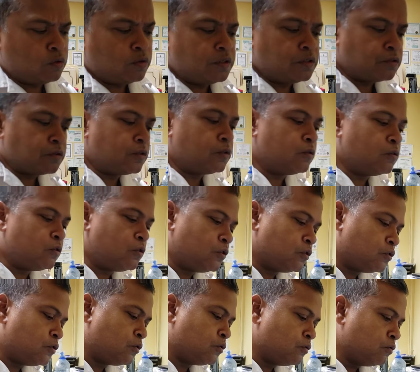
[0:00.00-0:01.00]
or introduce you
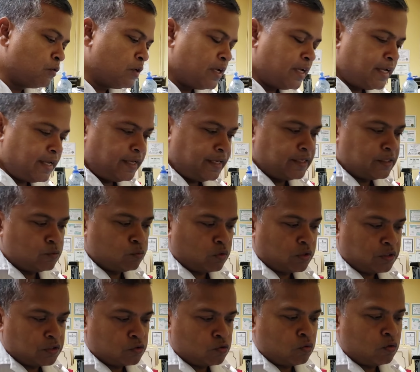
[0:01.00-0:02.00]
to is
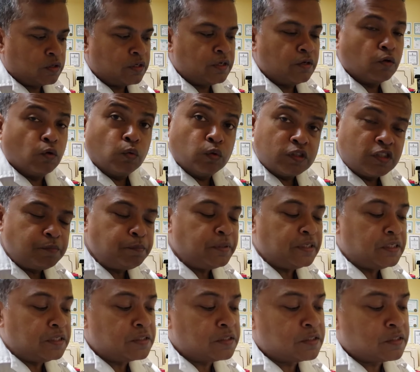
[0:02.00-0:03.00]
what is called the nose
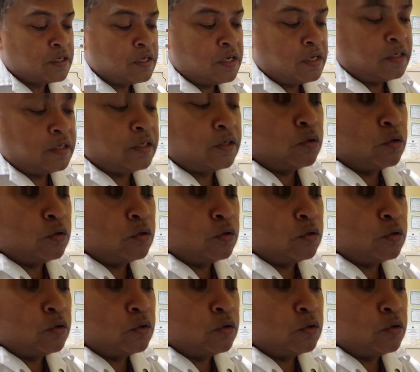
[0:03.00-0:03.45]
piece. The